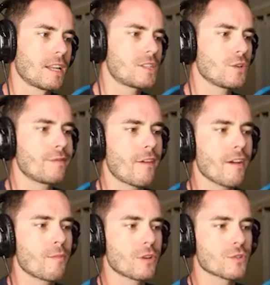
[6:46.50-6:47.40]
Let's do
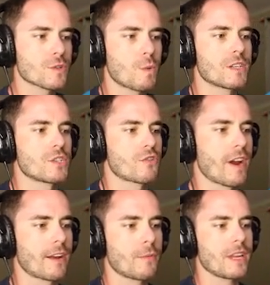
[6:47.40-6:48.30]
five modules, one
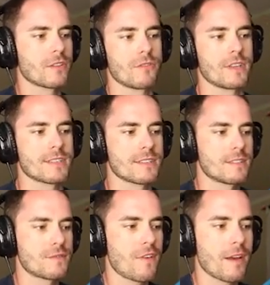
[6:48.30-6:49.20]
strike. We can do this.
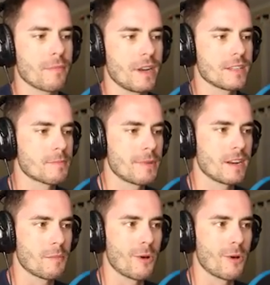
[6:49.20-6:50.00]
It's five minutes, minute a